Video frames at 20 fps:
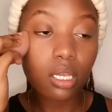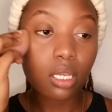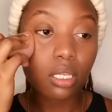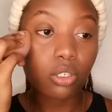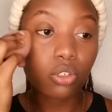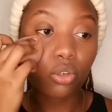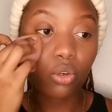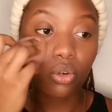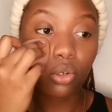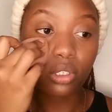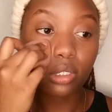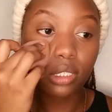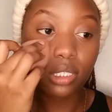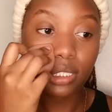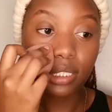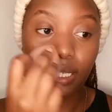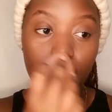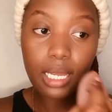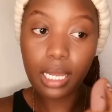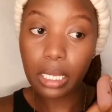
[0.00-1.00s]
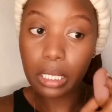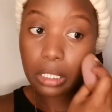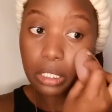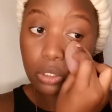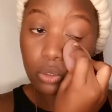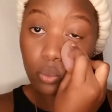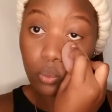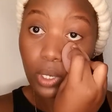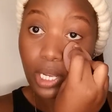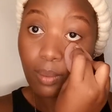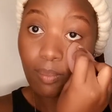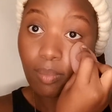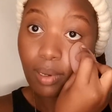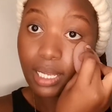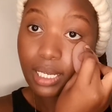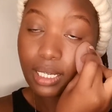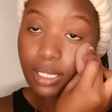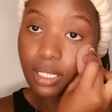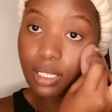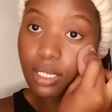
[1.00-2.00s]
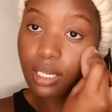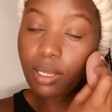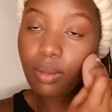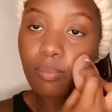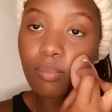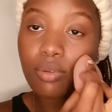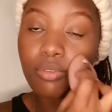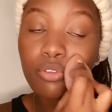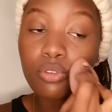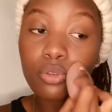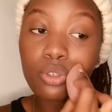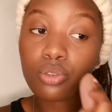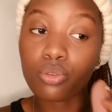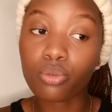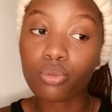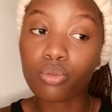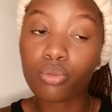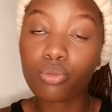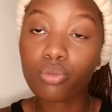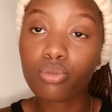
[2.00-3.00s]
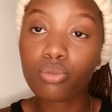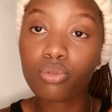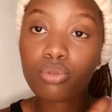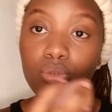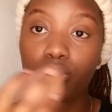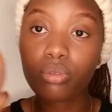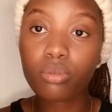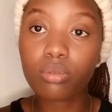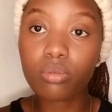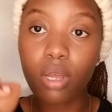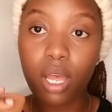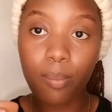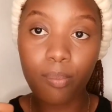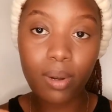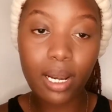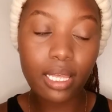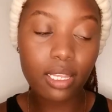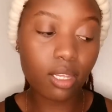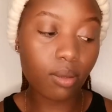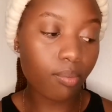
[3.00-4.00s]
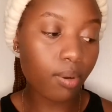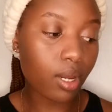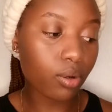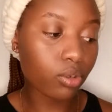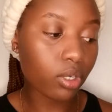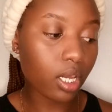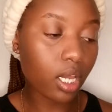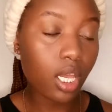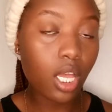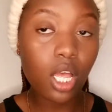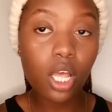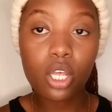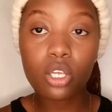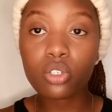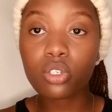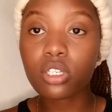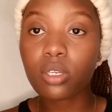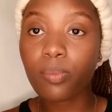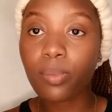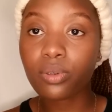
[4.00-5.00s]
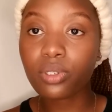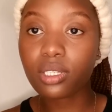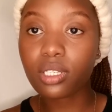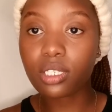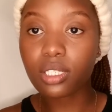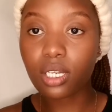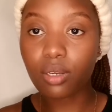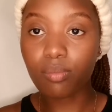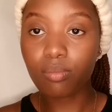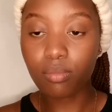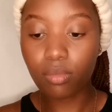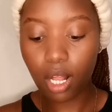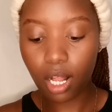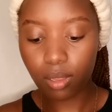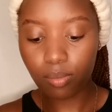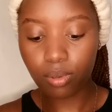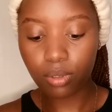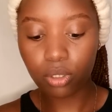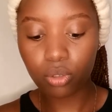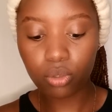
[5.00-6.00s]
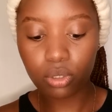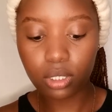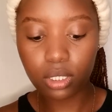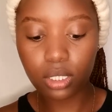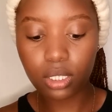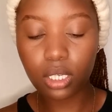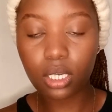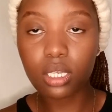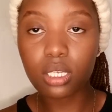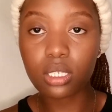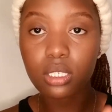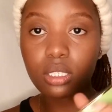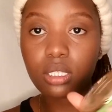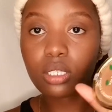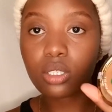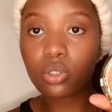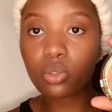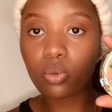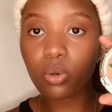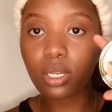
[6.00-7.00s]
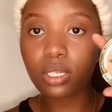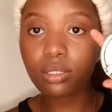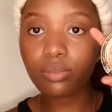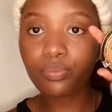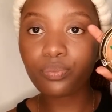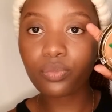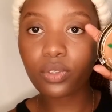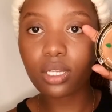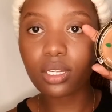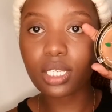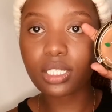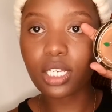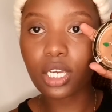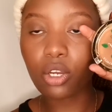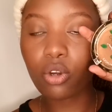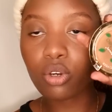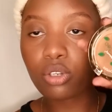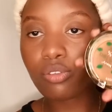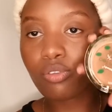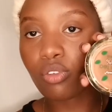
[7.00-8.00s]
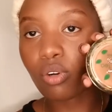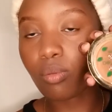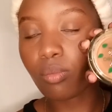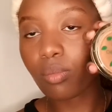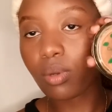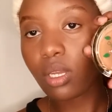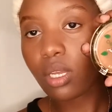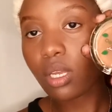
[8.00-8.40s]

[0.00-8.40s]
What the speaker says: your concealer is well blended before you apply the powder. So the powder that I'll be using is this one that I got from